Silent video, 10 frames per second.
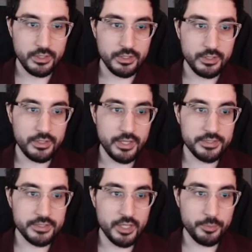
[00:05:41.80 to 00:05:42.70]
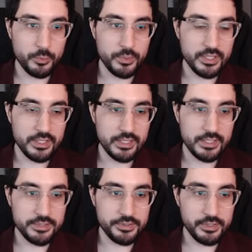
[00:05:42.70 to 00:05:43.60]
Next up, we can
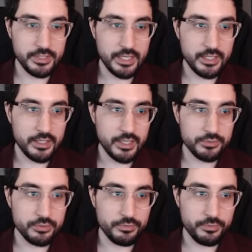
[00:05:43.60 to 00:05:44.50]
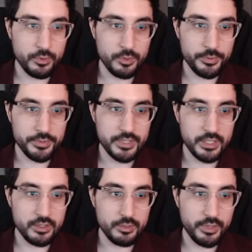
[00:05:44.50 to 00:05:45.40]
easily get an extra
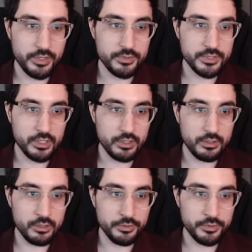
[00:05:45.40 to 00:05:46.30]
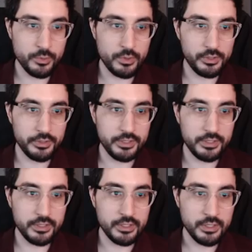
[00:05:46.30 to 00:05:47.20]
4% by using alt
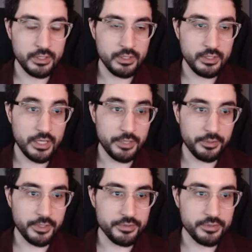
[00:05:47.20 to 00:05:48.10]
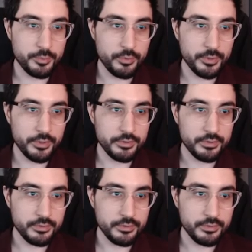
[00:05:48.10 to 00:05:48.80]
quality arrogance support.